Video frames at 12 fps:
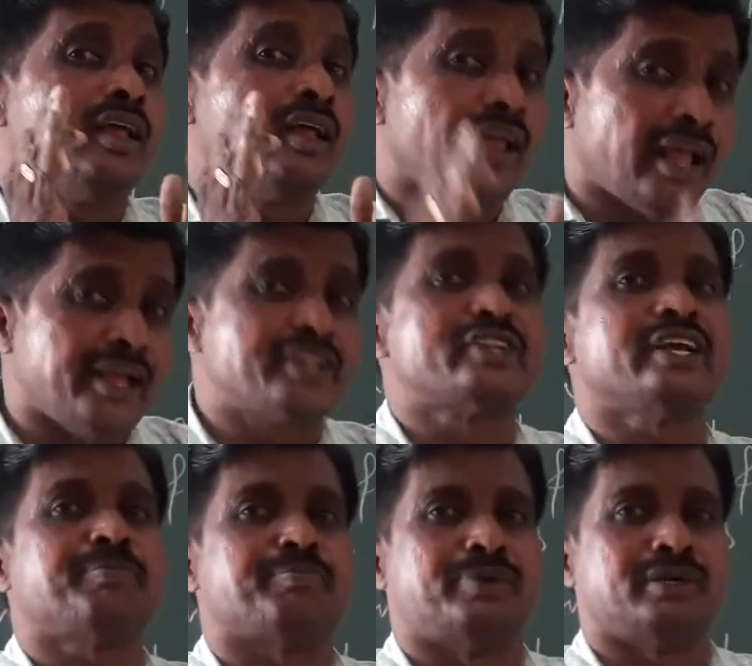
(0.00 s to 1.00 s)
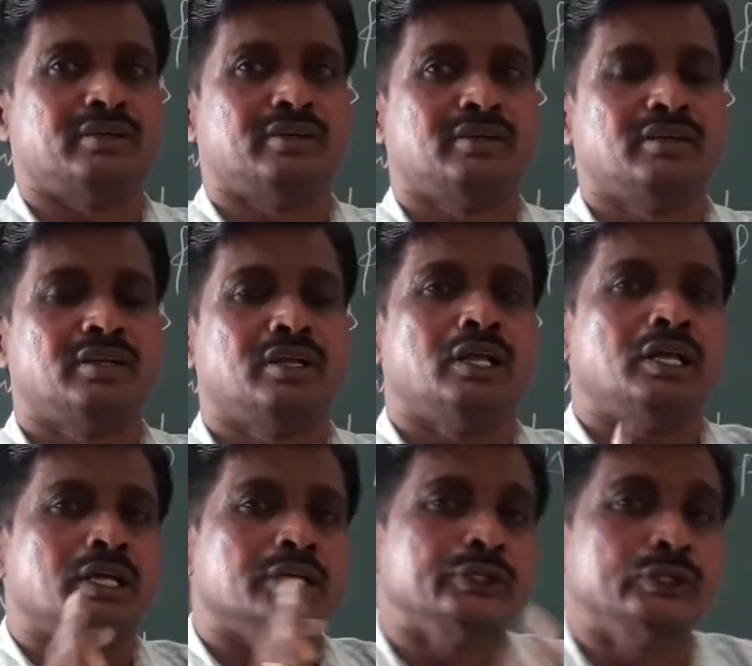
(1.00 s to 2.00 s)
a ship
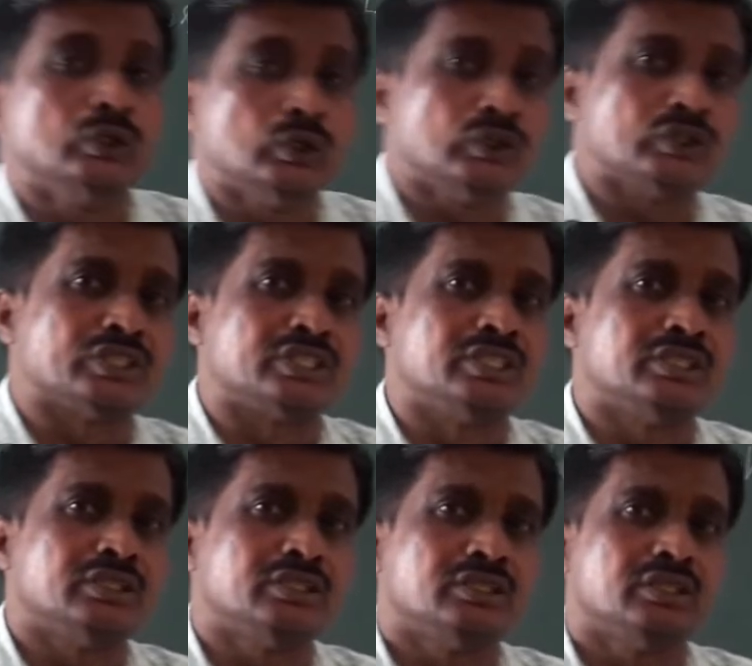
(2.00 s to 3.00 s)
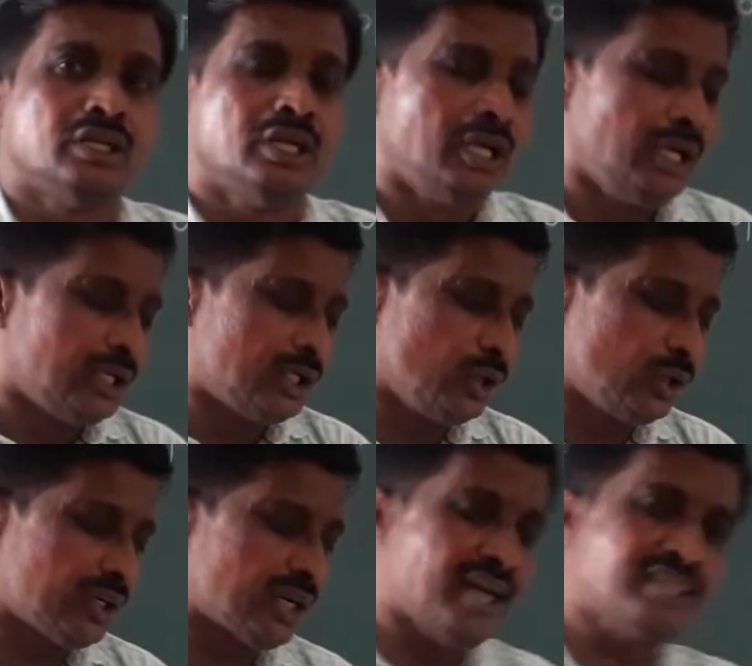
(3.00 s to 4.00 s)
used to
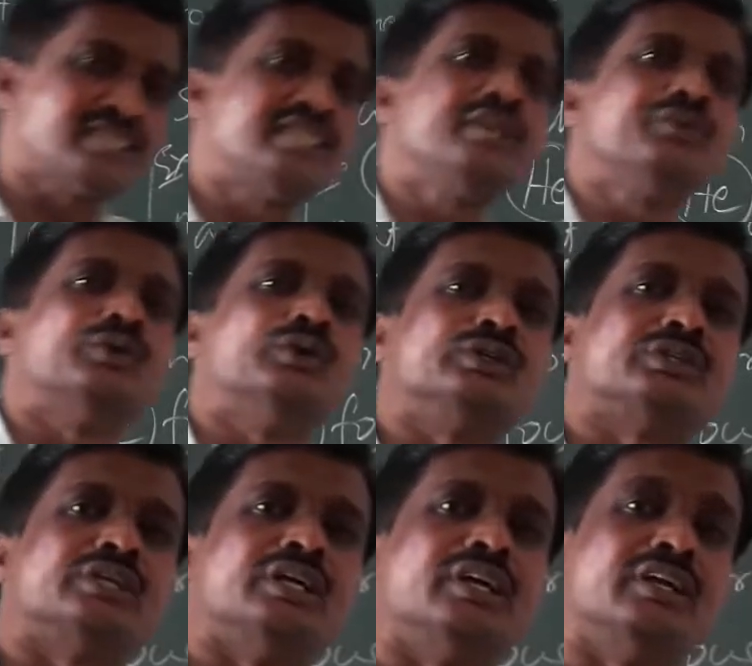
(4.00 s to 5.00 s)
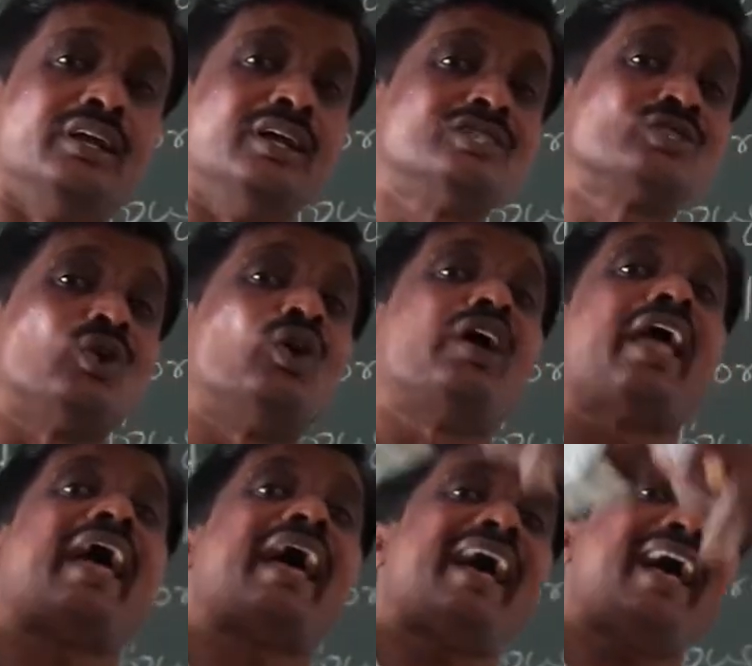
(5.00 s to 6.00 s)
cross the ocean, so
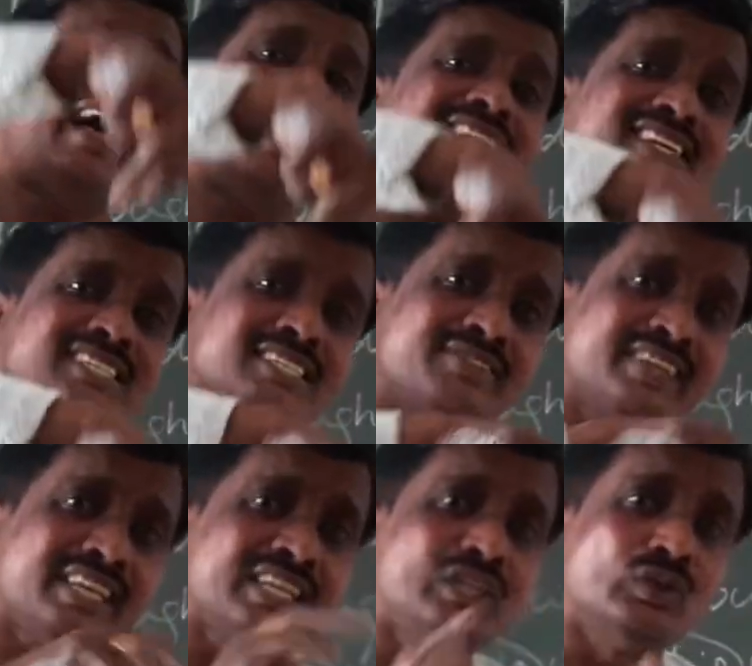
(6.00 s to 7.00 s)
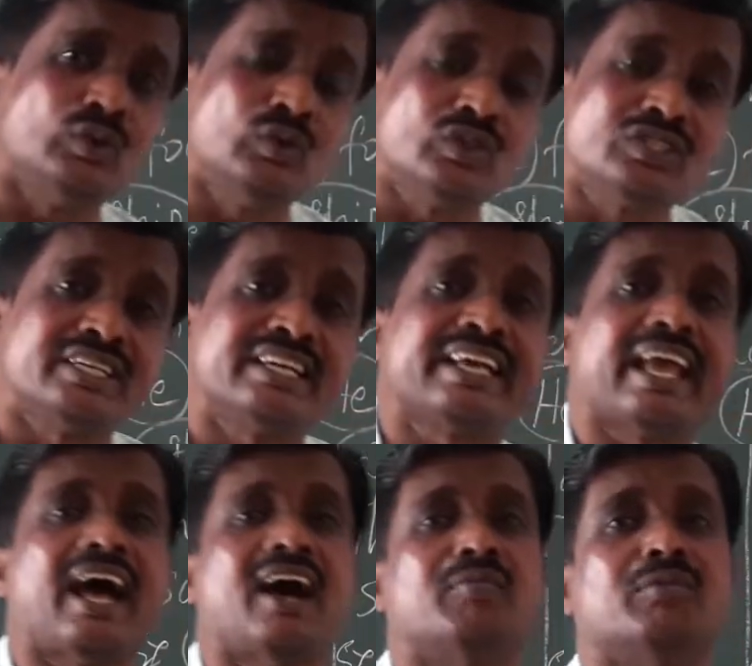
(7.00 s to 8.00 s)
as we use the
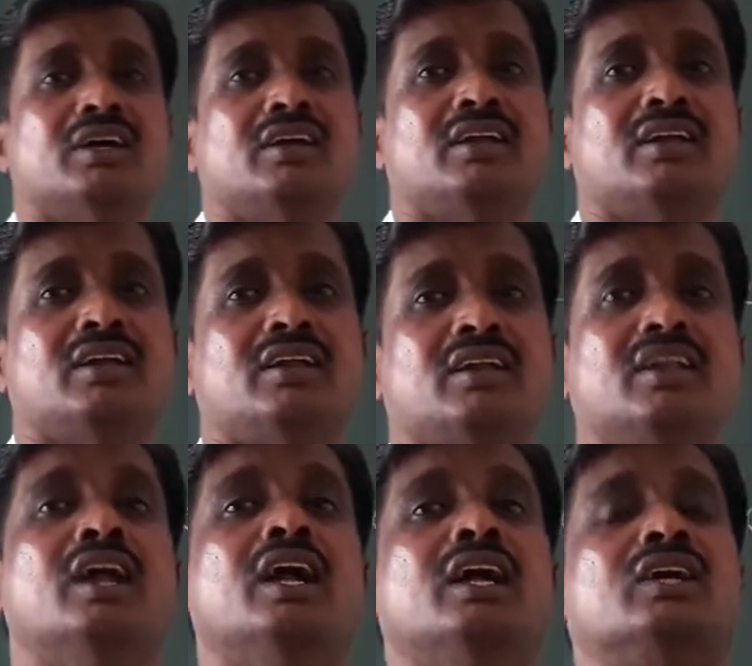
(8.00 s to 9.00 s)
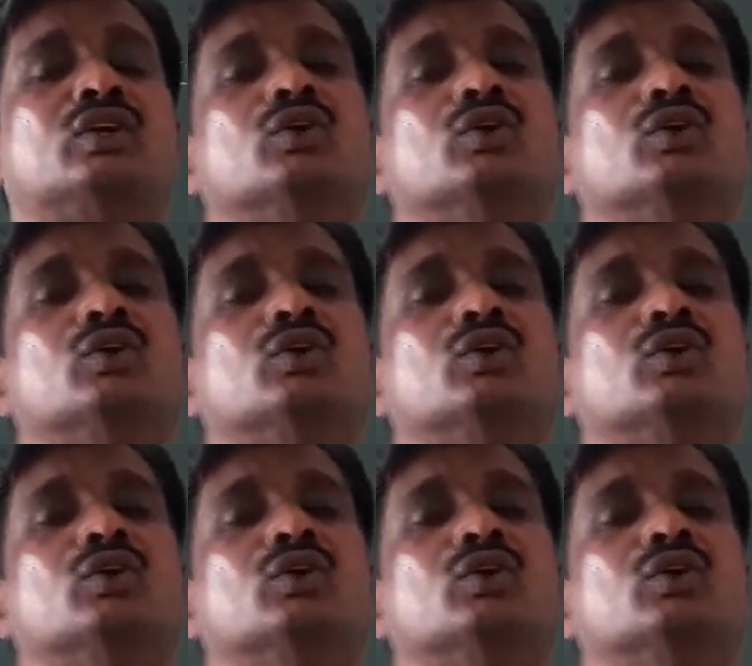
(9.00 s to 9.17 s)
camel to